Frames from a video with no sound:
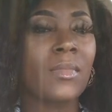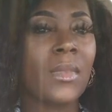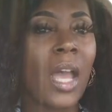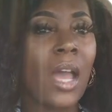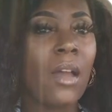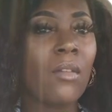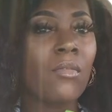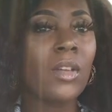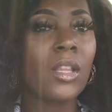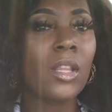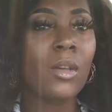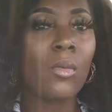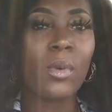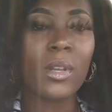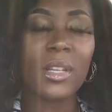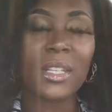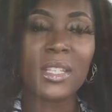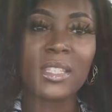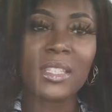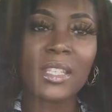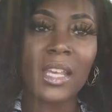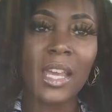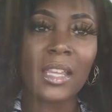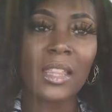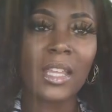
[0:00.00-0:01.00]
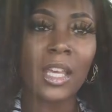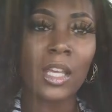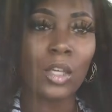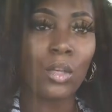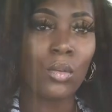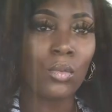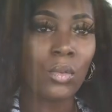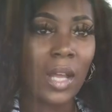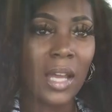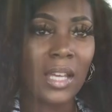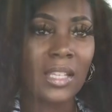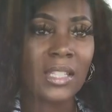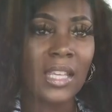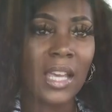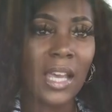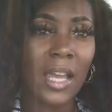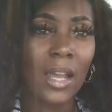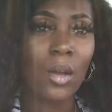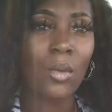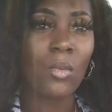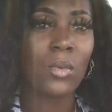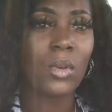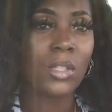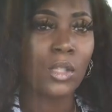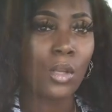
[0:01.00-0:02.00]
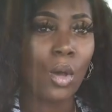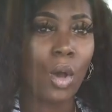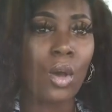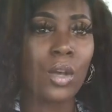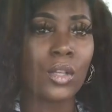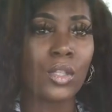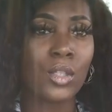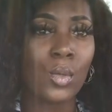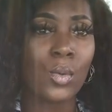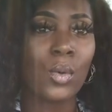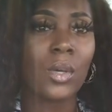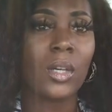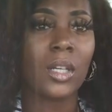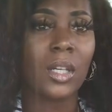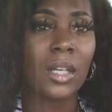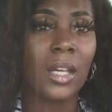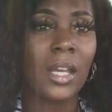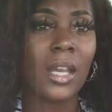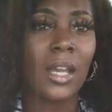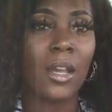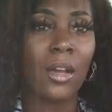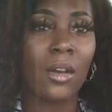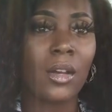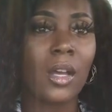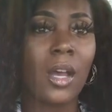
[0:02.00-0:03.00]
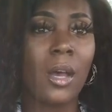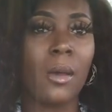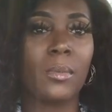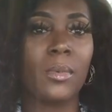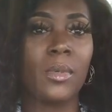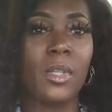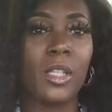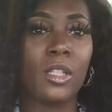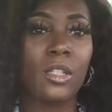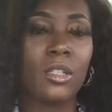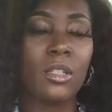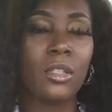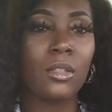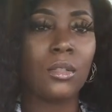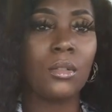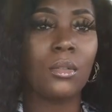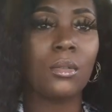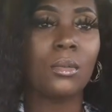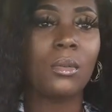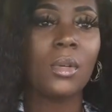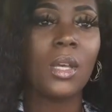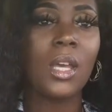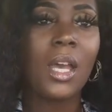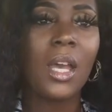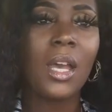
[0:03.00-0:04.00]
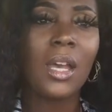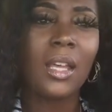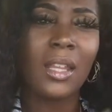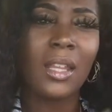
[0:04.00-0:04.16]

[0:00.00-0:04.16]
I really want to say that Unice Hair was also a good hair company too.